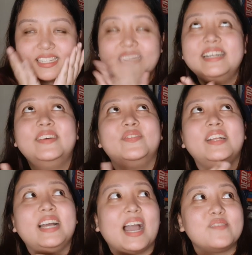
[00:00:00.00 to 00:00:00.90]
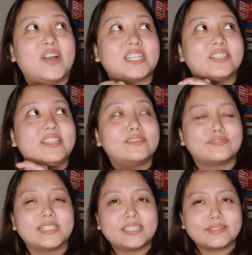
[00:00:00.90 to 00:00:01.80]
I'm actually
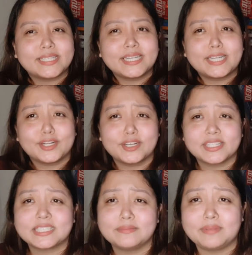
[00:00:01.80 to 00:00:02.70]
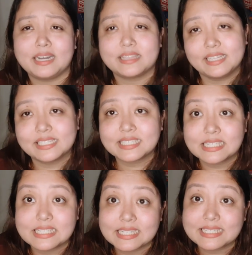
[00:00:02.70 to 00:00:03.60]
really, really curious about this
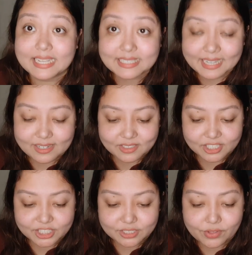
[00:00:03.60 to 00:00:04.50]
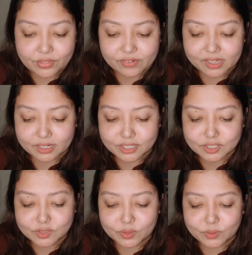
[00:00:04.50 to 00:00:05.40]
since it's a psychological thriller.
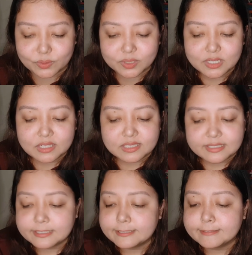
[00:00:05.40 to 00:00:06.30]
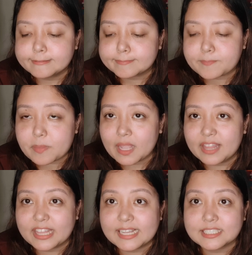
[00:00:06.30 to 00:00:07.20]
So, I
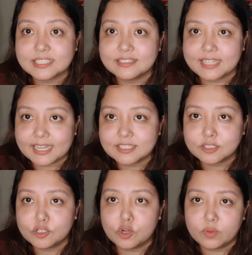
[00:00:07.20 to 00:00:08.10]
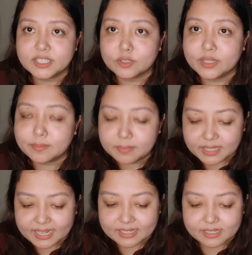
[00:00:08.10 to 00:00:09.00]
think it's nice to go into it
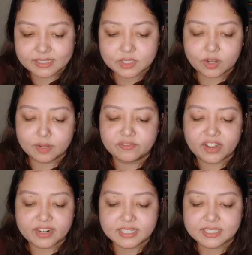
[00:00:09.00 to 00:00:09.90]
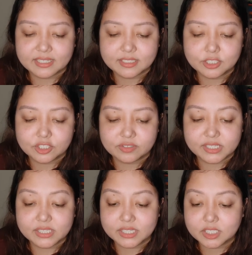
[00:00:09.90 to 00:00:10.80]
blindly. So, I'm very excited to
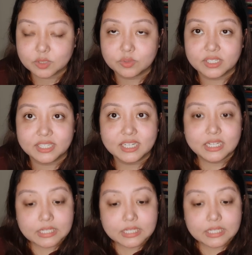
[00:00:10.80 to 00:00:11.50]
read this one